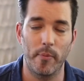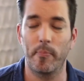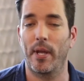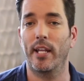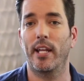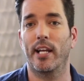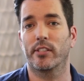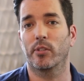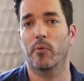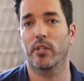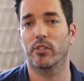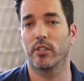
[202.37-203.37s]
Ben asked a
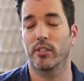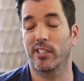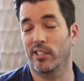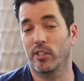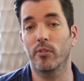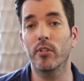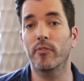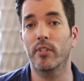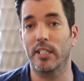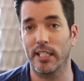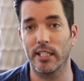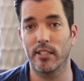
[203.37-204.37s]
question, he's like, do you even
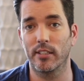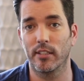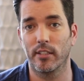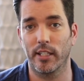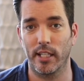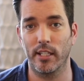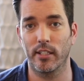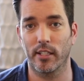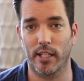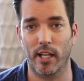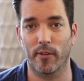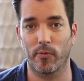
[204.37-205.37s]
need heat in
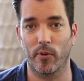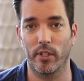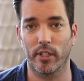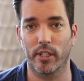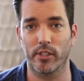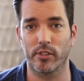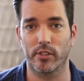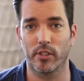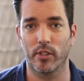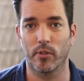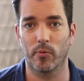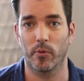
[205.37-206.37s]
California? Because,
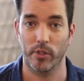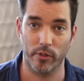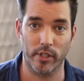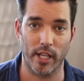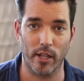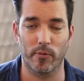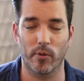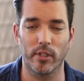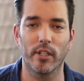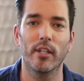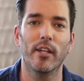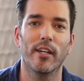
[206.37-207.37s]
well, you're in
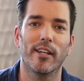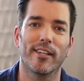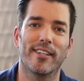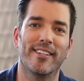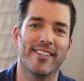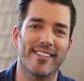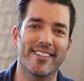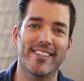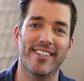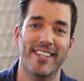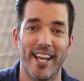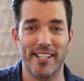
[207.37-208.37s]
California.
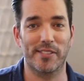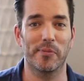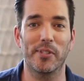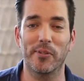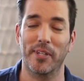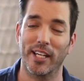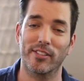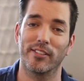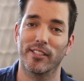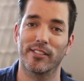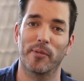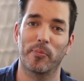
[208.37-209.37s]
Yes, we do. It actually
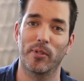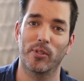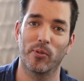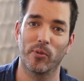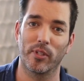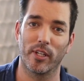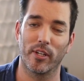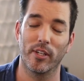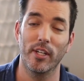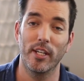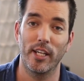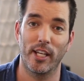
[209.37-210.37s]
does get pretty cool here
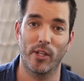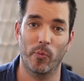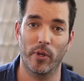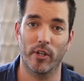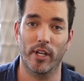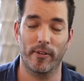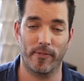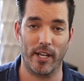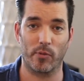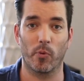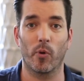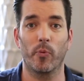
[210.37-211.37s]
in the winter. In
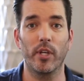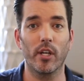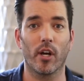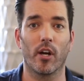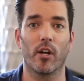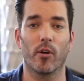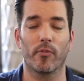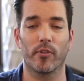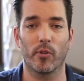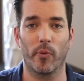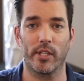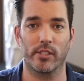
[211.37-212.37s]
fact, where we are over in
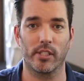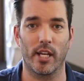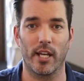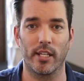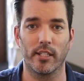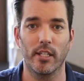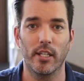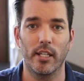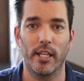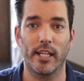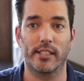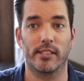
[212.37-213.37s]
the west side,
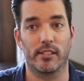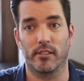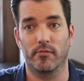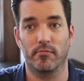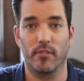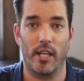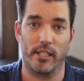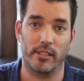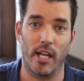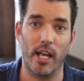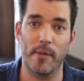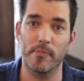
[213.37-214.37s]
it's at
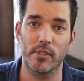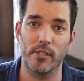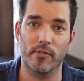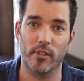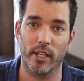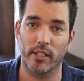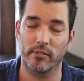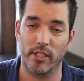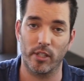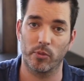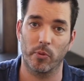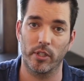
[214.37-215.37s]
times even like 10
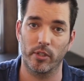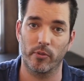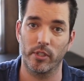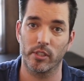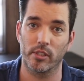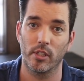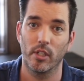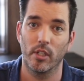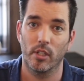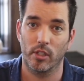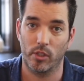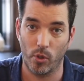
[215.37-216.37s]
or 20 degrees
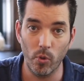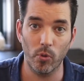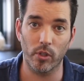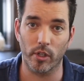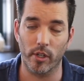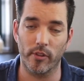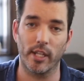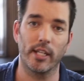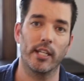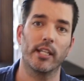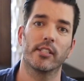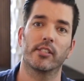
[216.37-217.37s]
cooler than
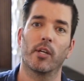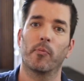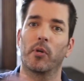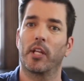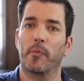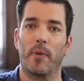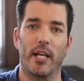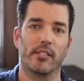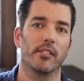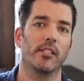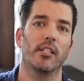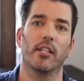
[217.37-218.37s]
it is somewhere like
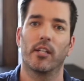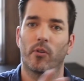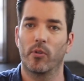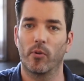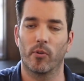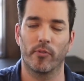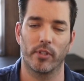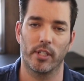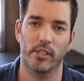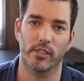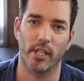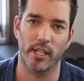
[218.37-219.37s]
Pasadena or over on the
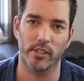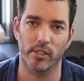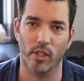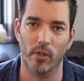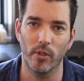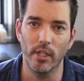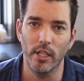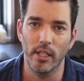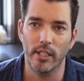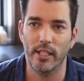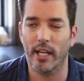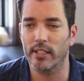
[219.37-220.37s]
east side. So
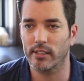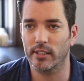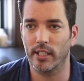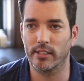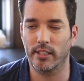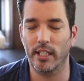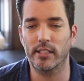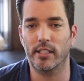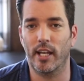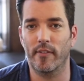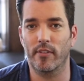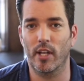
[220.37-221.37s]
yeah, it's nice to
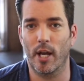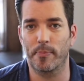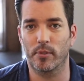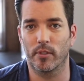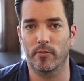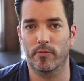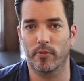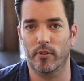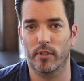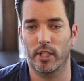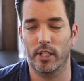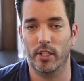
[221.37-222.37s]
have the option
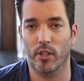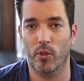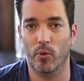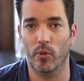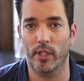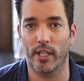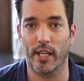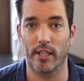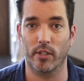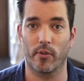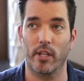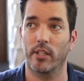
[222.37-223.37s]
for heating and cooling. And
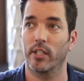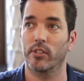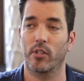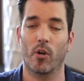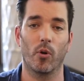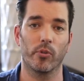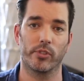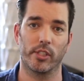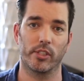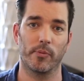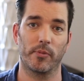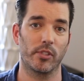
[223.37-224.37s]
the great thing is our whole
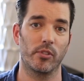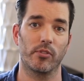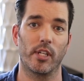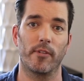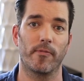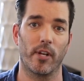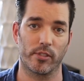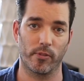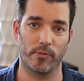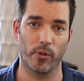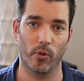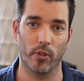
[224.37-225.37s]
system doesn't use any fossil
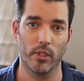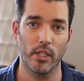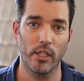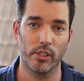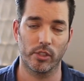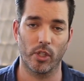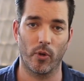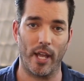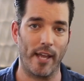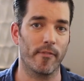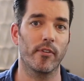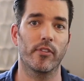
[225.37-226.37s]
fuel. So
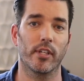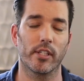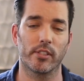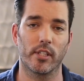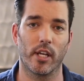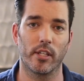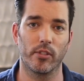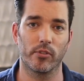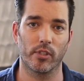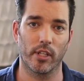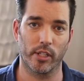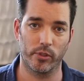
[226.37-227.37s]
everything is done
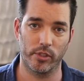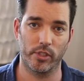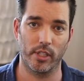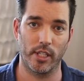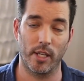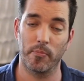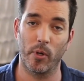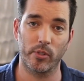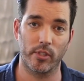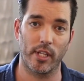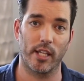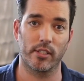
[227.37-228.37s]
using electricity, and most
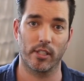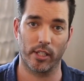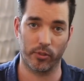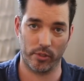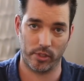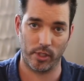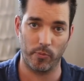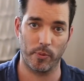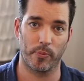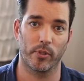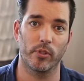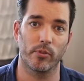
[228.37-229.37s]
of that is electricity we
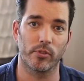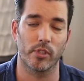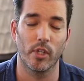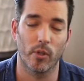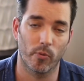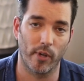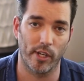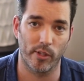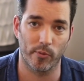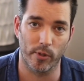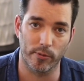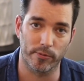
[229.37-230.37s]
produce right on the
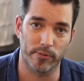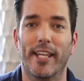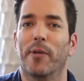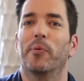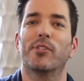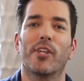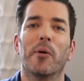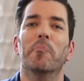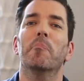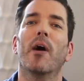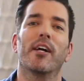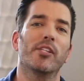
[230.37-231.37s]
roof. It was a
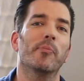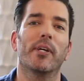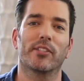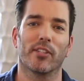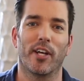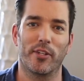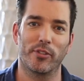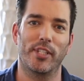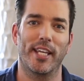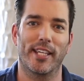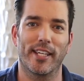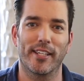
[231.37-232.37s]
monumental
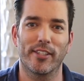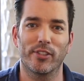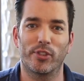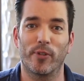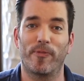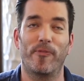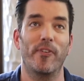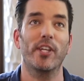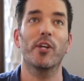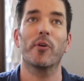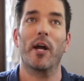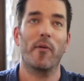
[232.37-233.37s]
undertaking to
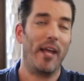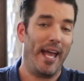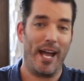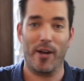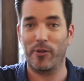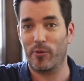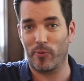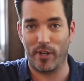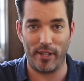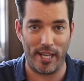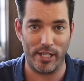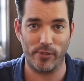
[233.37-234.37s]
figure out how to
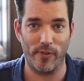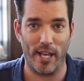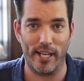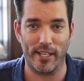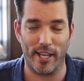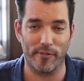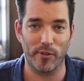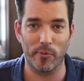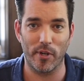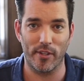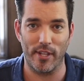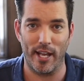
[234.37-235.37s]
run HVAC
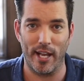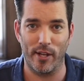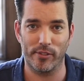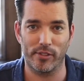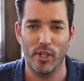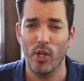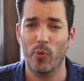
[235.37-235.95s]
everywhere in the house.